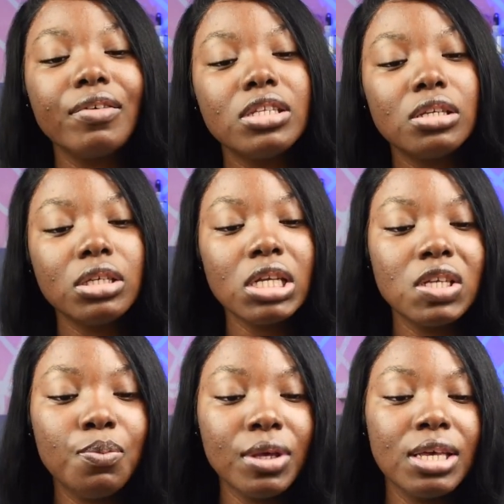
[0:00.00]
video is going
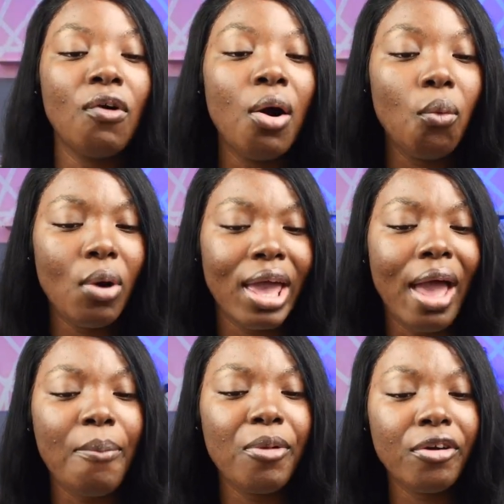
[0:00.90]
to be four-way
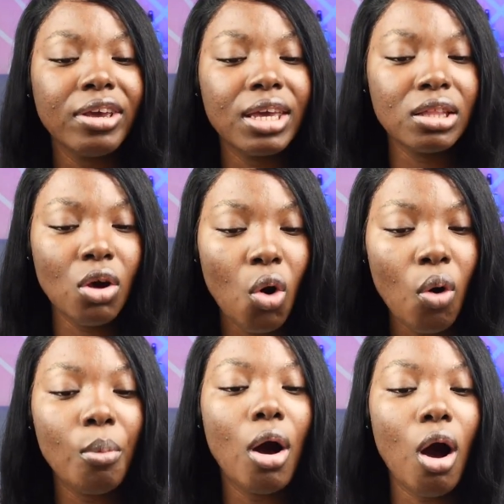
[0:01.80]
american home